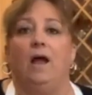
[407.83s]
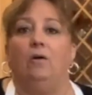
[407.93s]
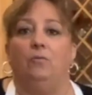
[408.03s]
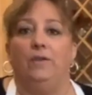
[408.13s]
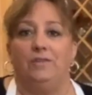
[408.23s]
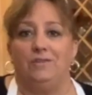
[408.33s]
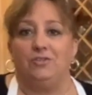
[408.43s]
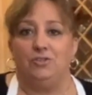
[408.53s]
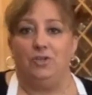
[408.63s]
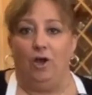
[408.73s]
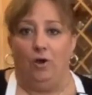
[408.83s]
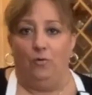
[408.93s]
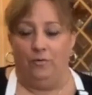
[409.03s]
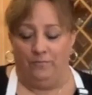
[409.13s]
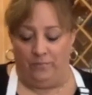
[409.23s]
now, with this
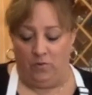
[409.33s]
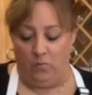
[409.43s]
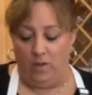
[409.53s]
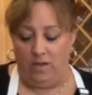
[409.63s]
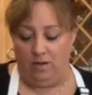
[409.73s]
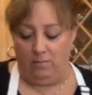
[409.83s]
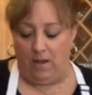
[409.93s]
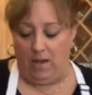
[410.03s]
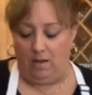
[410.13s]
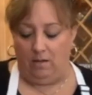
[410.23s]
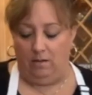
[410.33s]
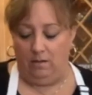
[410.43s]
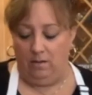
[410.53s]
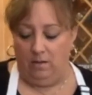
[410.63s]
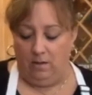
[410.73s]
dough, we can make,
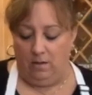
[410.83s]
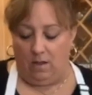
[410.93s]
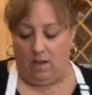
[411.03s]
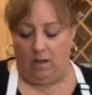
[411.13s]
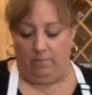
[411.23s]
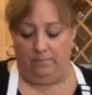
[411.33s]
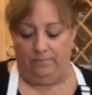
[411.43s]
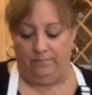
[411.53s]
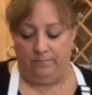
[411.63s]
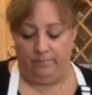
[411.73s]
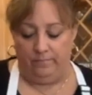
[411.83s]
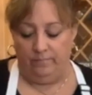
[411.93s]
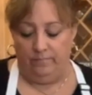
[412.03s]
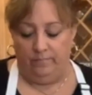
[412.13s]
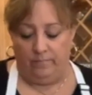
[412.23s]
um,
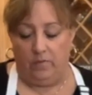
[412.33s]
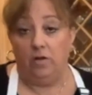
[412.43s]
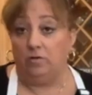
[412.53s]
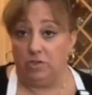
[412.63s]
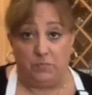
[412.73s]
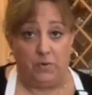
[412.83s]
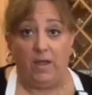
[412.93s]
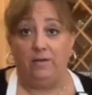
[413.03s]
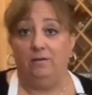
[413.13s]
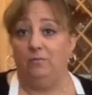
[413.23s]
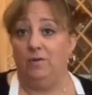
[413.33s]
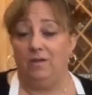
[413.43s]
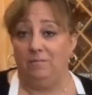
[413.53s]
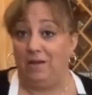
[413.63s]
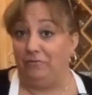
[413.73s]
you know, just bread.
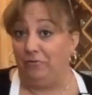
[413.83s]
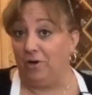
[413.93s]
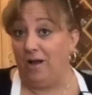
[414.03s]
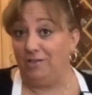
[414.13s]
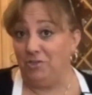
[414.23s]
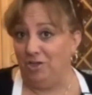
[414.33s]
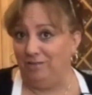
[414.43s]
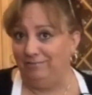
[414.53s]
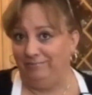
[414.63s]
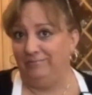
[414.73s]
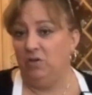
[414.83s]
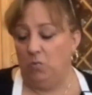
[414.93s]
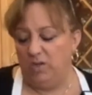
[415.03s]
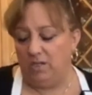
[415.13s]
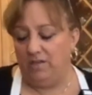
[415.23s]
We can make a focaccia,
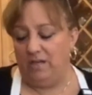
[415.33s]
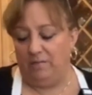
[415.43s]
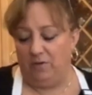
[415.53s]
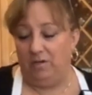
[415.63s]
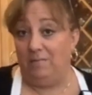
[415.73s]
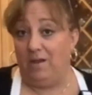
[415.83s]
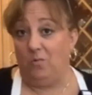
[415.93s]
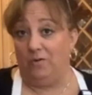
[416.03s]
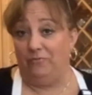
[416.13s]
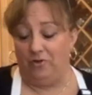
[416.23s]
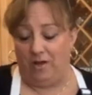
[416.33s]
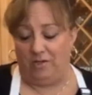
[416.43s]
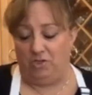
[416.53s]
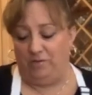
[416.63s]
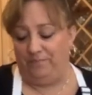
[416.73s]
which I think I'm gonna make one
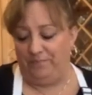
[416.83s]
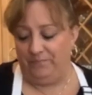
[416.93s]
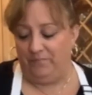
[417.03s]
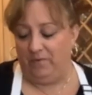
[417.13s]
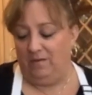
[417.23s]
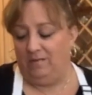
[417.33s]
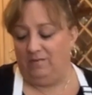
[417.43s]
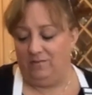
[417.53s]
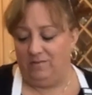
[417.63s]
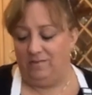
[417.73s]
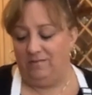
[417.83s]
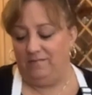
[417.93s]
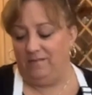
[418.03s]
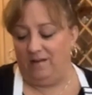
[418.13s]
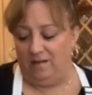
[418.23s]
focaccia.
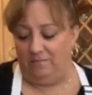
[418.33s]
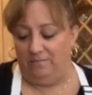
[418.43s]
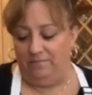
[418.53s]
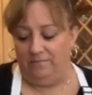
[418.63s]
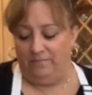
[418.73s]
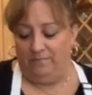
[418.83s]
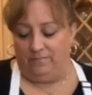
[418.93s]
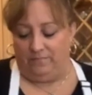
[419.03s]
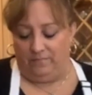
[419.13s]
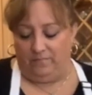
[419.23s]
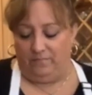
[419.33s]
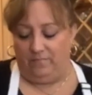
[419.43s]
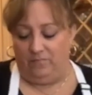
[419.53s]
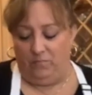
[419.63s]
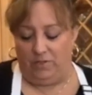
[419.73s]
Um,
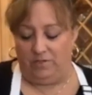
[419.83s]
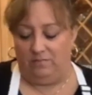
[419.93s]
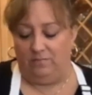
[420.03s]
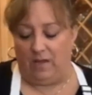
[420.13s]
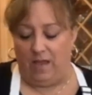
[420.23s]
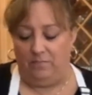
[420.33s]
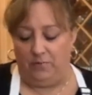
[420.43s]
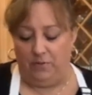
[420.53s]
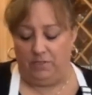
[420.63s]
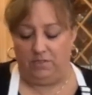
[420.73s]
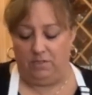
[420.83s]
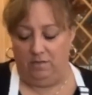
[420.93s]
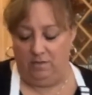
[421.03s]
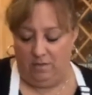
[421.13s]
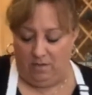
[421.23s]
with some, I put,